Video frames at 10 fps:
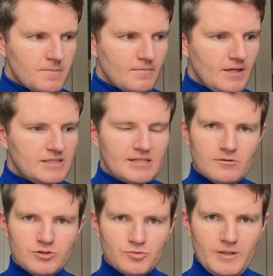It's still
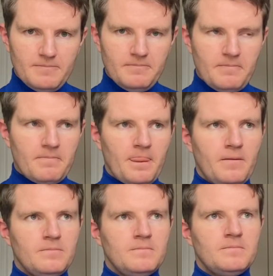sweet.
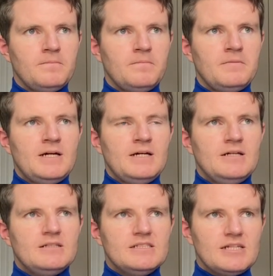
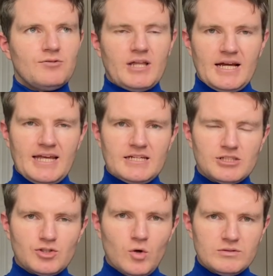You still get that kind of
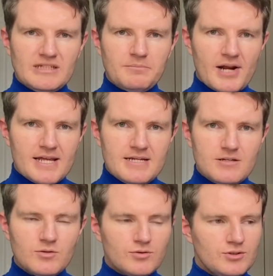salty brine
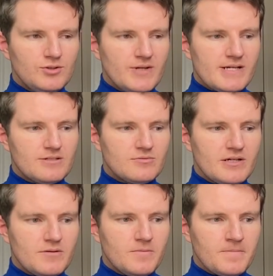note to it as well.